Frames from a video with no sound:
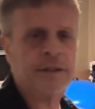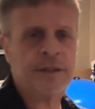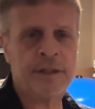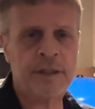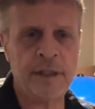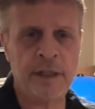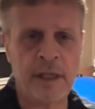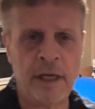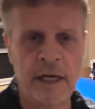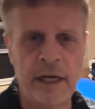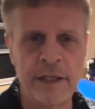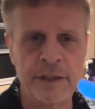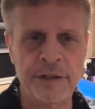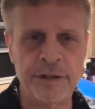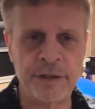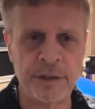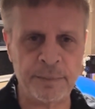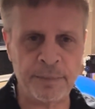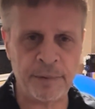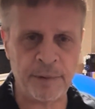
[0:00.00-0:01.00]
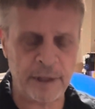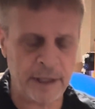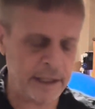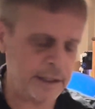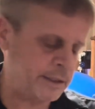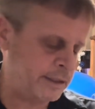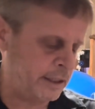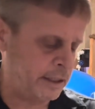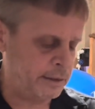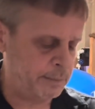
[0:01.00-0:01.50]
see the hydrogen
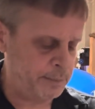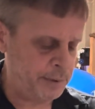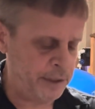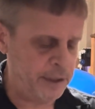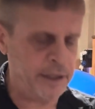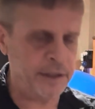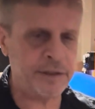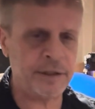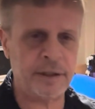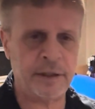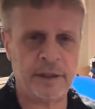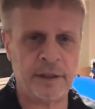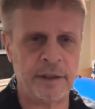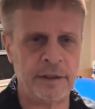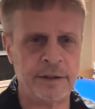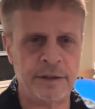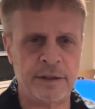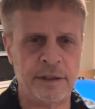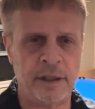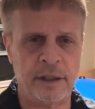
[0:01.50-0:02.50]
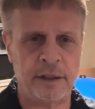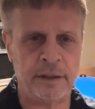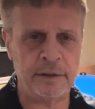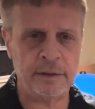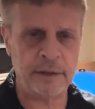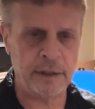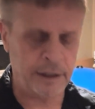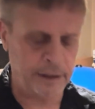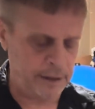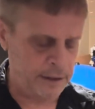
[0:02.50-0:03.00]
peroxide. The pH is done,
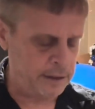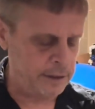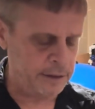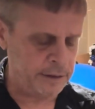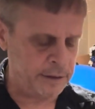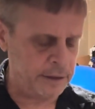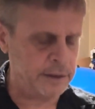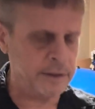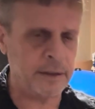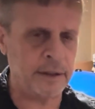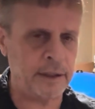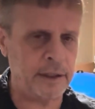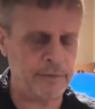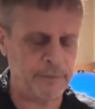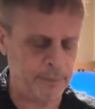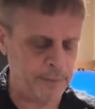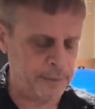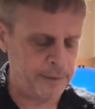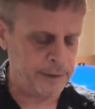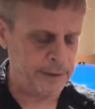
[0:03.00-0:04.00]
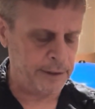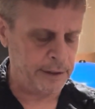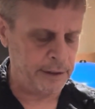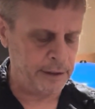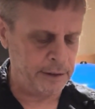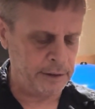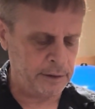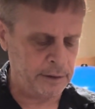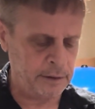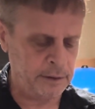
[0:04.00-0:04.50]
and it is. It's 11.8.
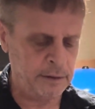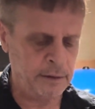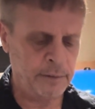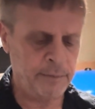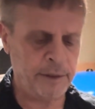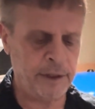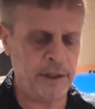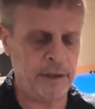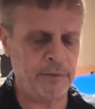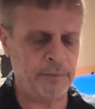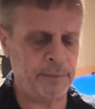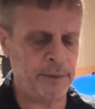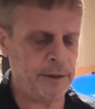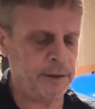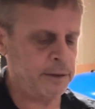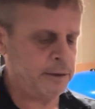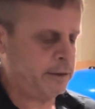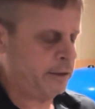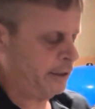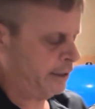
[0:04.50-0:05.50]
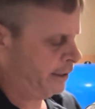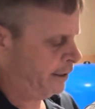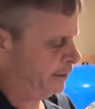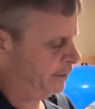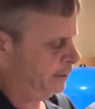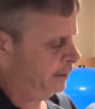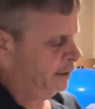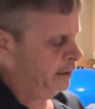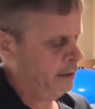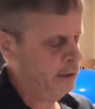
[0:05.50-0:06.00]
Might even be a little
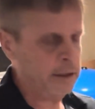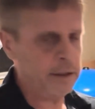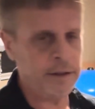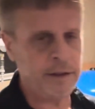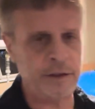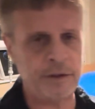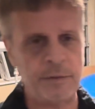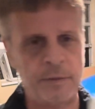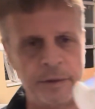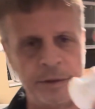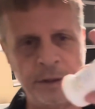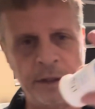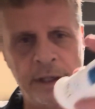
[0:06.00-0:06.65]
higher. Now these ones are